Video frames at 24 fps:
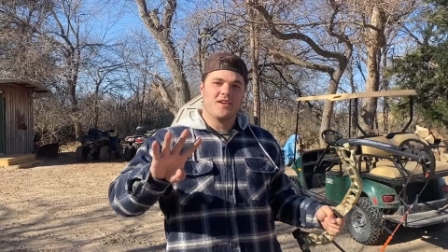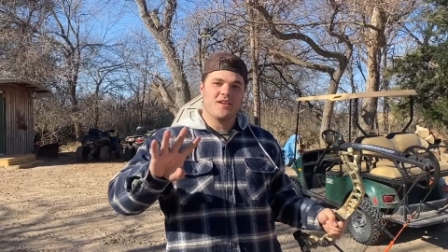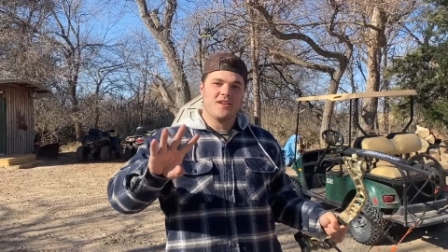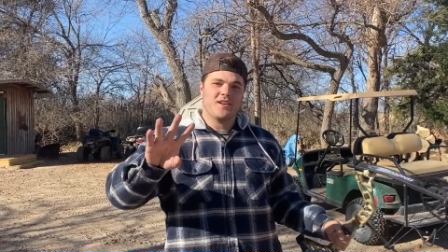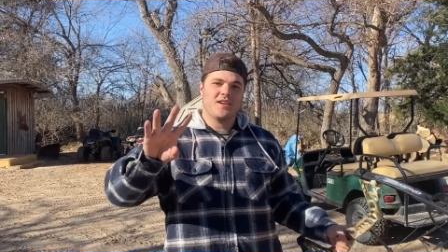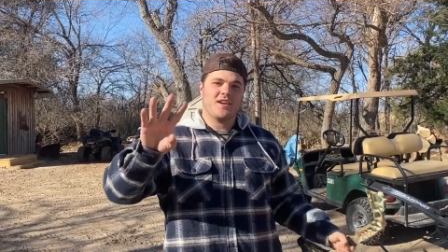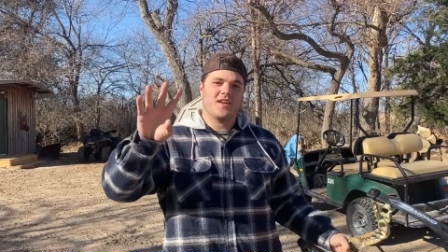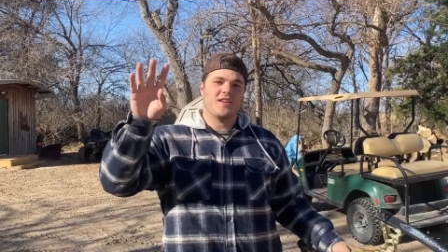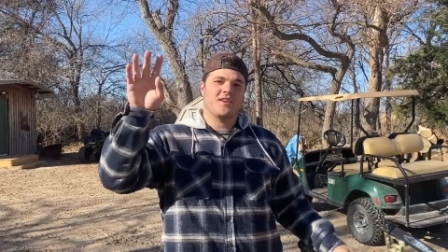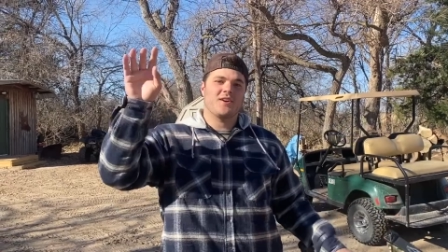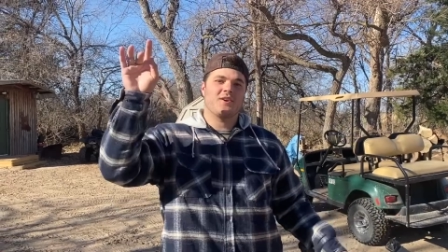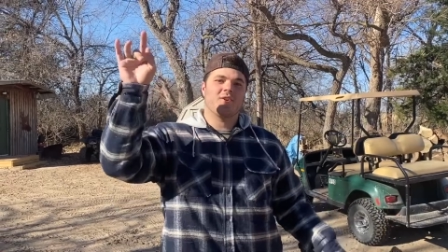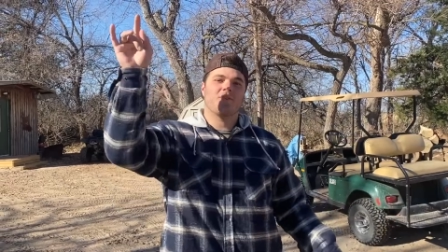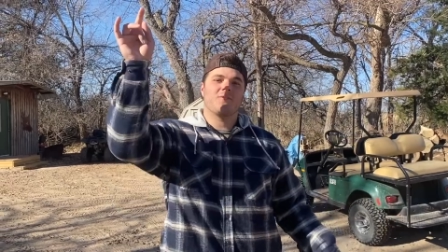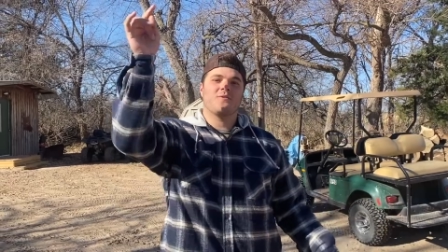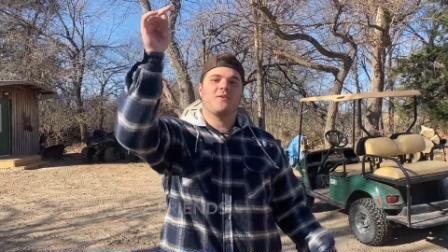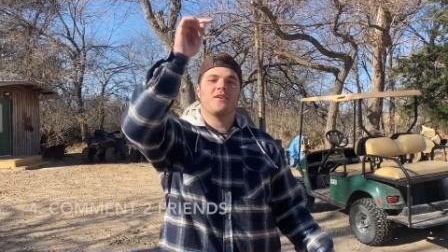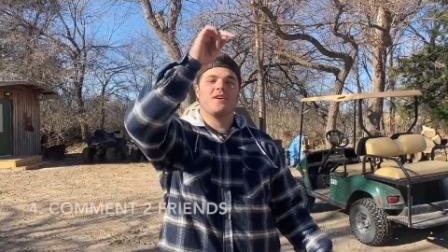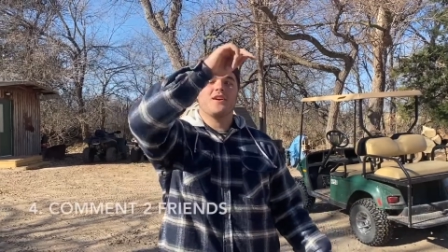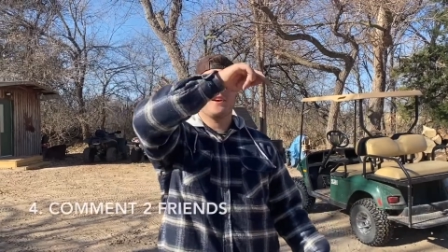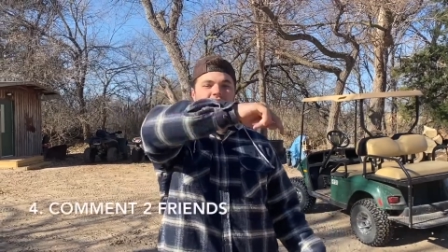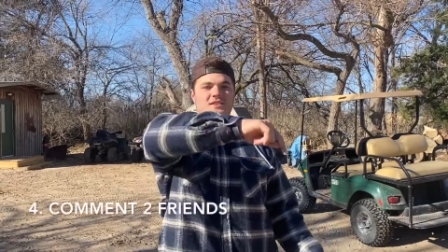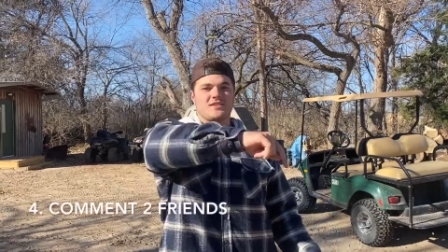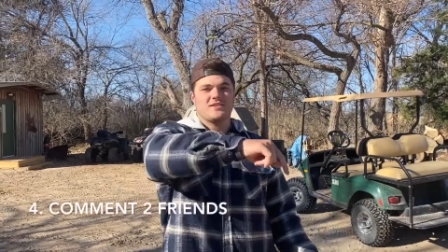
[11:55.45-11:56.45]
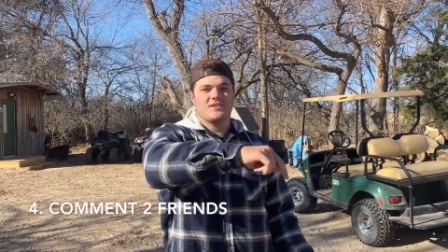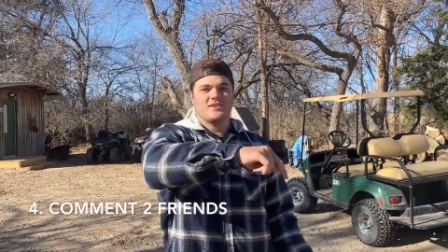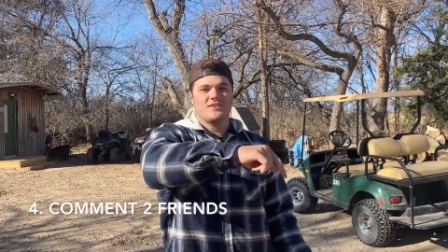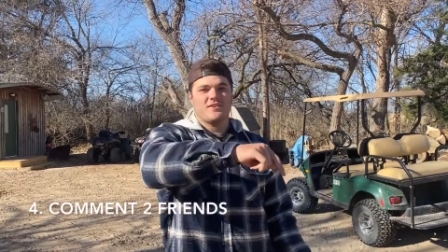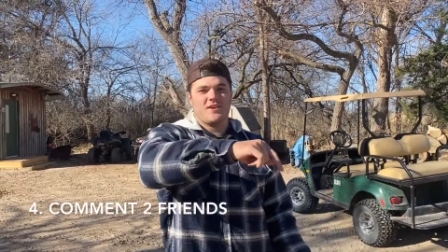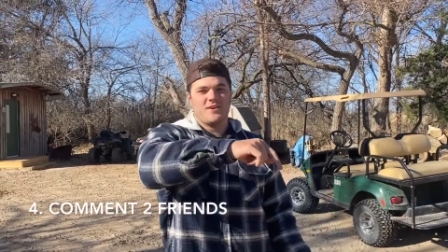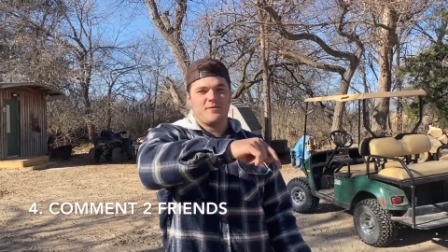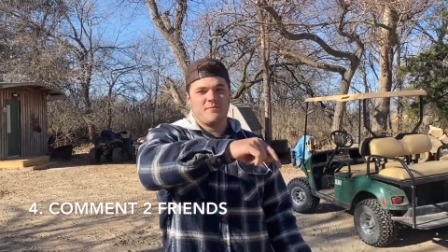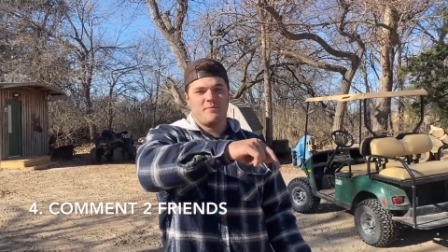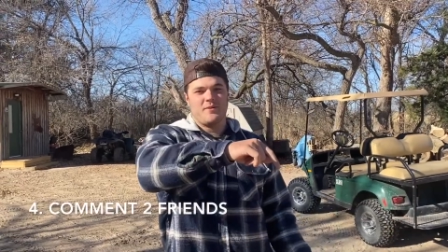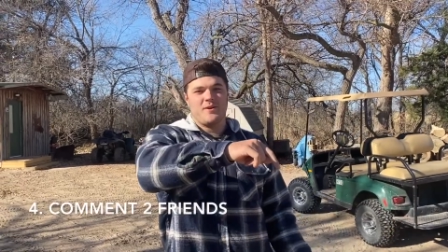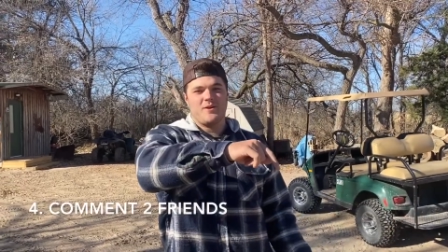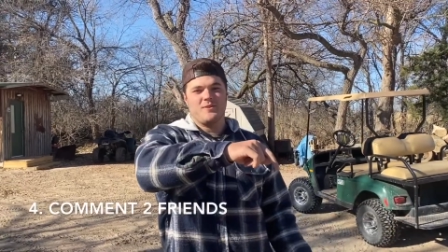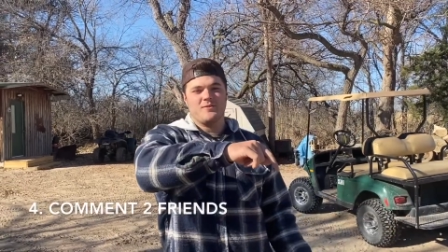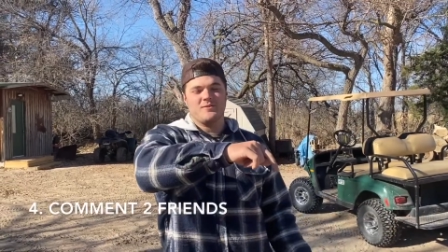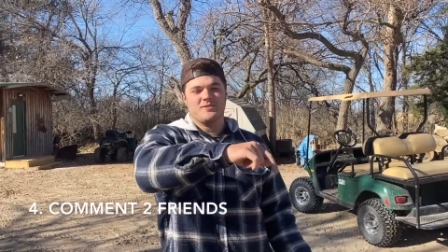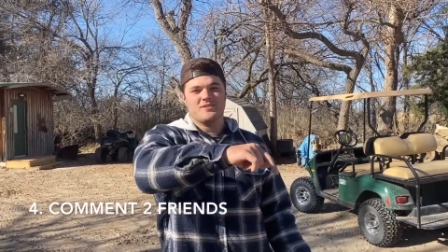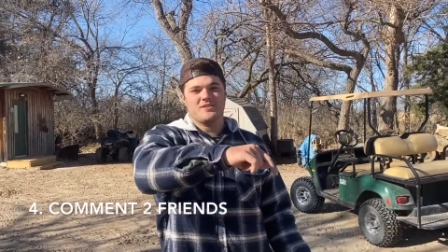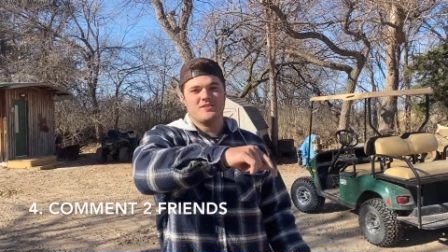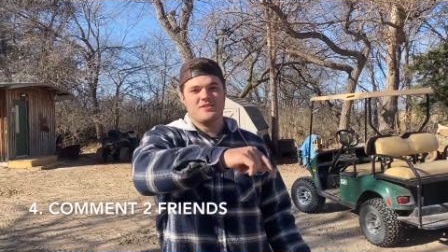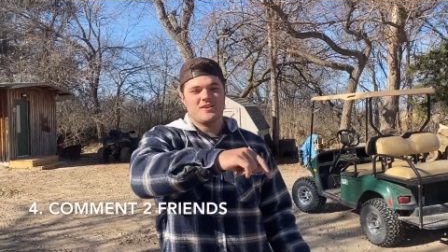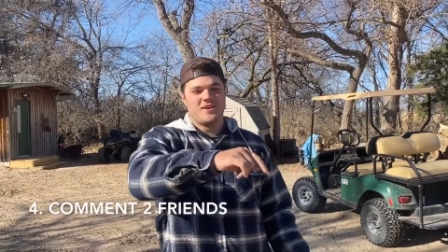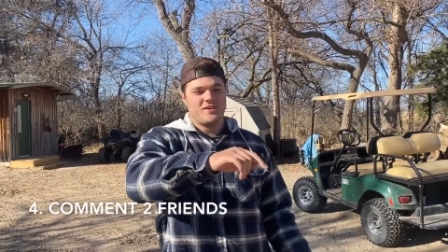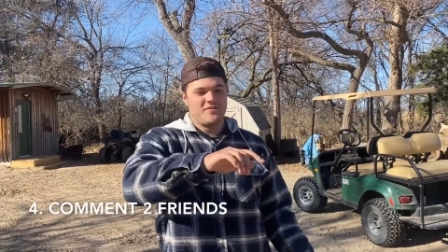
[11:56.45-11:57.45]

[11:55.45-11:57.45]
you got to go to our Instagram post